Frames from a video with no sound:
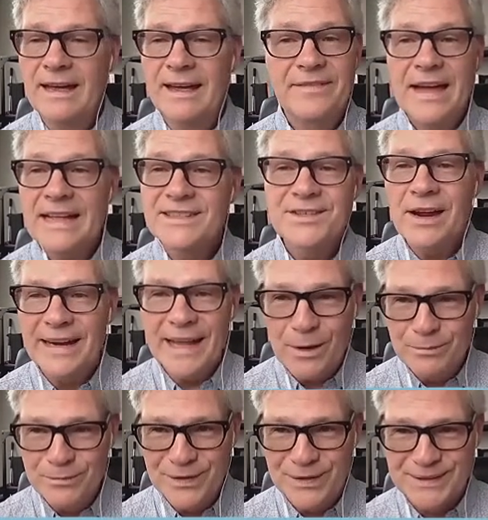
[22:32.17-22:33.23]
that's not
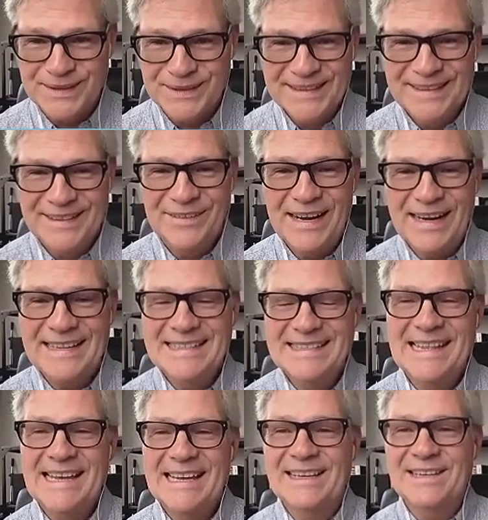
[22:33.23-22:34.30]
helpful, right? It's
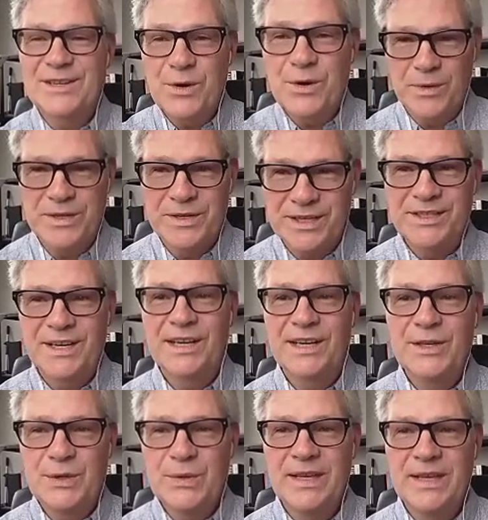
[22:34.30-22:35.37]
like, no, we're just going to
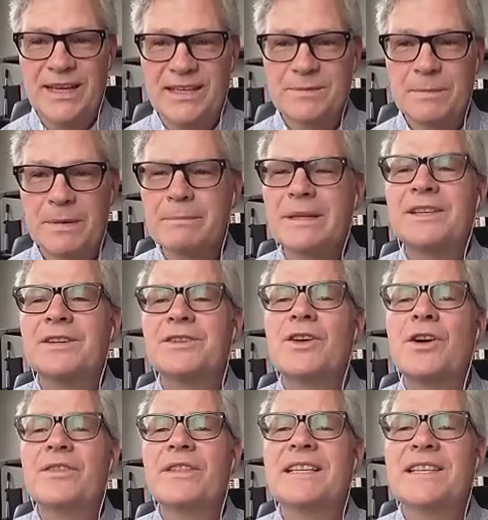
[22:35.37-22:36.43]
do this, but there's
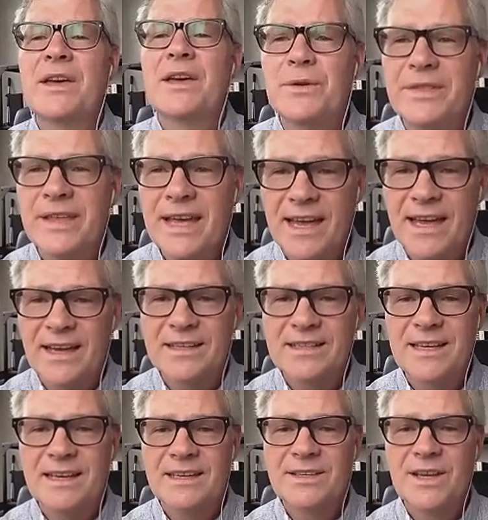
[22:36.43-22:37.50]
all these other things,
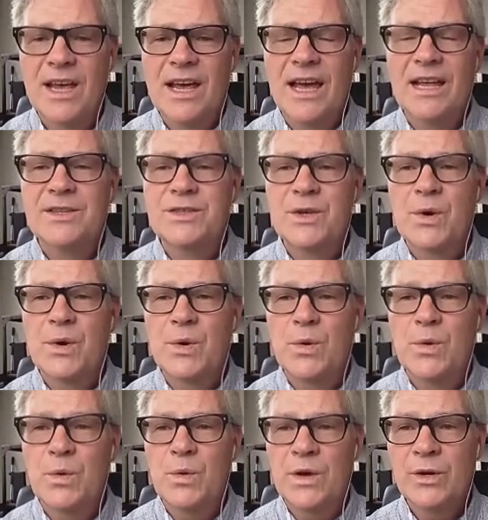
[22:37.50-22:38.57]
and
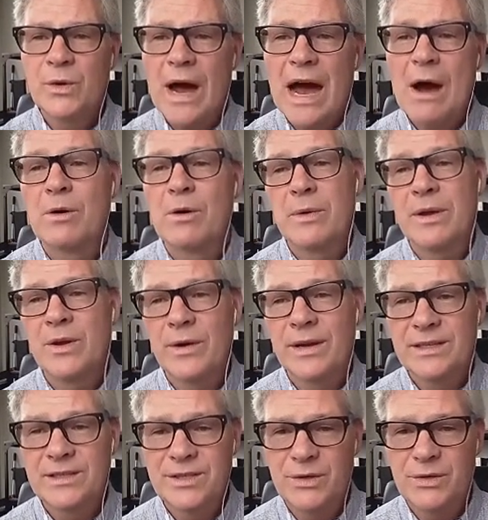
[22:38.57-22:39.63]
so how are we
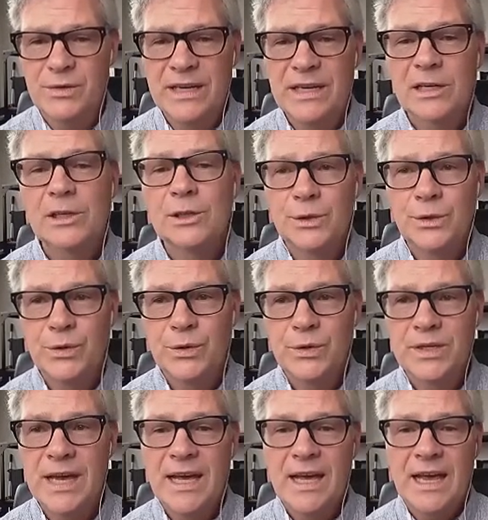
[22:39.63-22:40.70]
going to
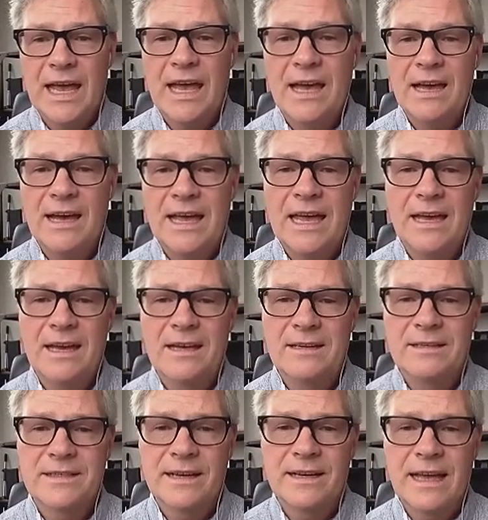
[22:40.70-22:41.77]
include
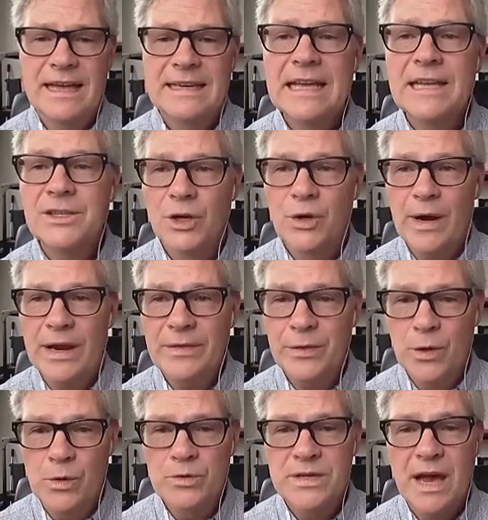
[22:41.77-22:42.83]
and integrate
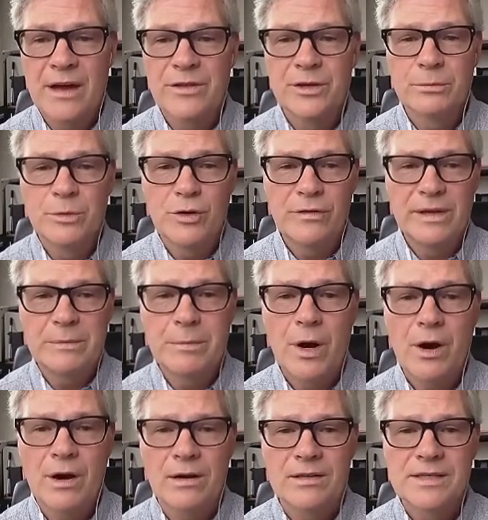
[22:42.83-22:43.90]
those other moving
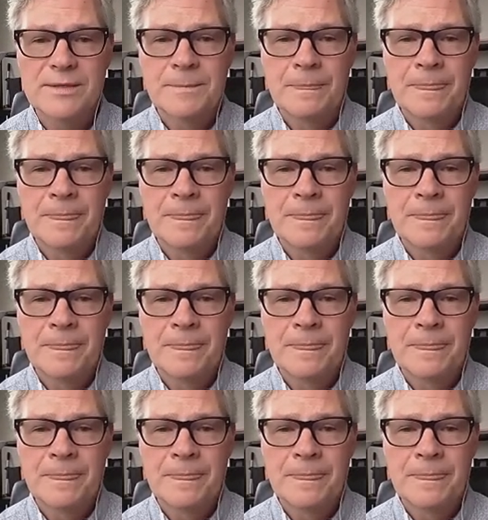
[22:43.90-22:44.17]
parts?